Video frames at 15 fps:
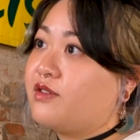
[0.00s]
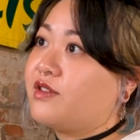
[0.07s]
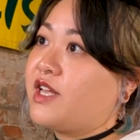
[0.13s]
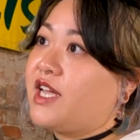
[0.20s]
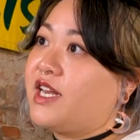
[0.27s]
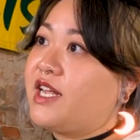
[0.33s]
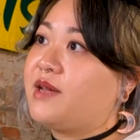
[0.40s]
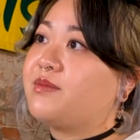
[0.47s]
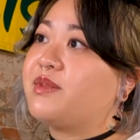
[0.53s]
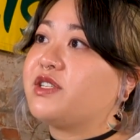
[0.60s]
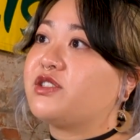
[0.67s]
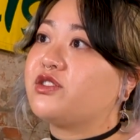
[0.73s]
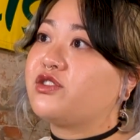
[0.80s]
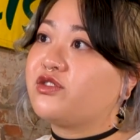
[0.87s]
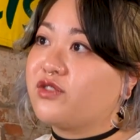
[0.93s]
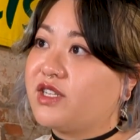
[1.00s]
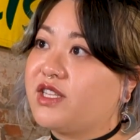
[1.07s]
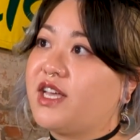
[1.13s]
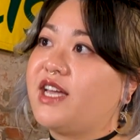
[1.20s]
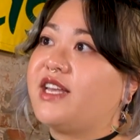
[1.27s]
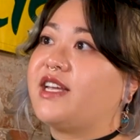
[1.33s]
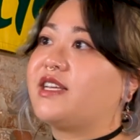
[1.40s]
own lighting, but street
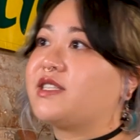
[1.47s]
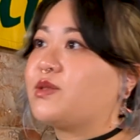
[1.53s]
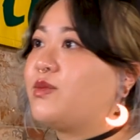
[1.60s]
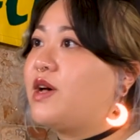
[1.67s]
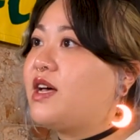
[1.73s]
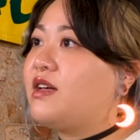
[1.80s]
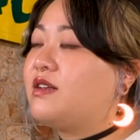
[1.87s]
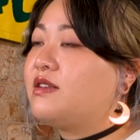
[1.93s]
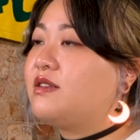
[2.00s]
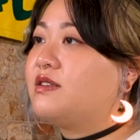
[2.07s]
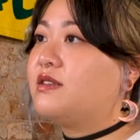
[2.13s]
lighting as well.